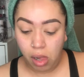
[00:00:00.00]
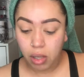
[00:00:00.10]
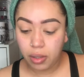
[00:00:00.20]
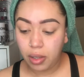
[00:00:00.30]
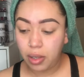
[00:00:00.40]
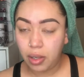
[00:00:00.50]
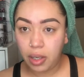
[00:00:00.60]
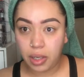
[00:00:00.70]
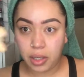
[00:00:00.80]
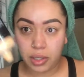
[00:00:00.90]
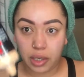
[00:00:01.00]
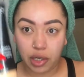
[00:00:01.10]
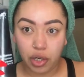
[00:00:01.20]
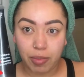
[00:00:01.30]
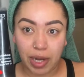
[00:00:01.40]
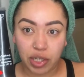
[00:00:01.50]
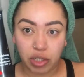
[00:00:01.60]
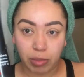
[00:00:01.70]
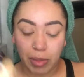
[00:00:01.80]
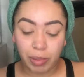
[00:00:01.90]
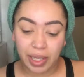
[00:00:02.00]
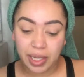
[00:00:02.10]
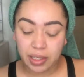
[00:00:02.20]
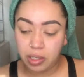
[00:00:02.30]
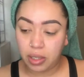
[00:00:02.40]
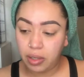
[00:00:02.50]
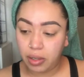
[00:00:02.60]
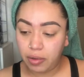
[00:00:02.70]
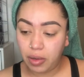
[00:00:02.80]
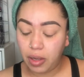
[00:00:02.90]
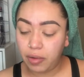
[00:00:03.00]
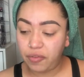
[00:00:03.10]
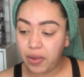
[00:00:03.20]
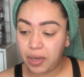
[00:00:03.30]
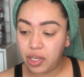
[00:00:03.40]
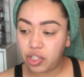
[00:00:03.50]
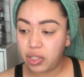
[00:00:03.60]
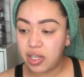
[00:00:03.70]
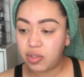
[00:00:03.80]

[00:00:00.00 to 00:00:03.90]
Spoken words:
I'm gonna do my Derma Blend foundation.